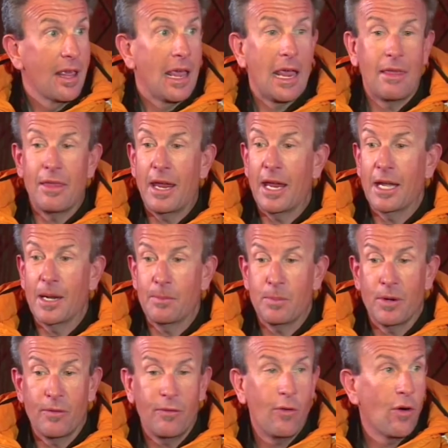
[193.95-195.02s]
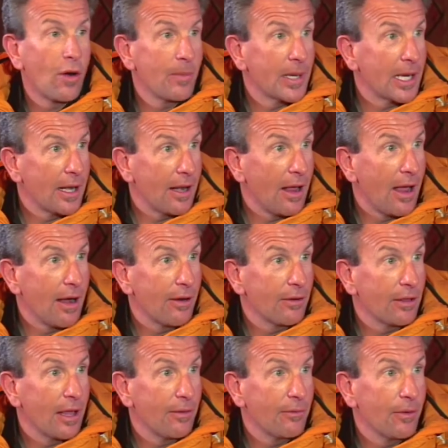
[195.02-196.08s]
and they end up performing at a higher
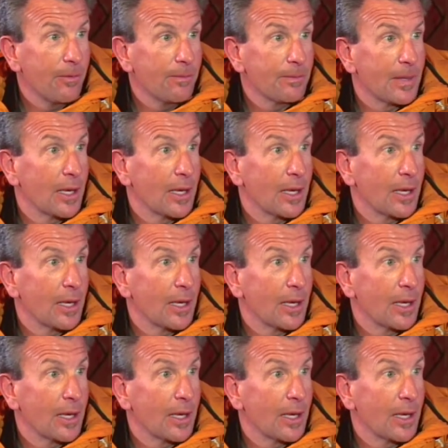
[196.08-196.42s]
level.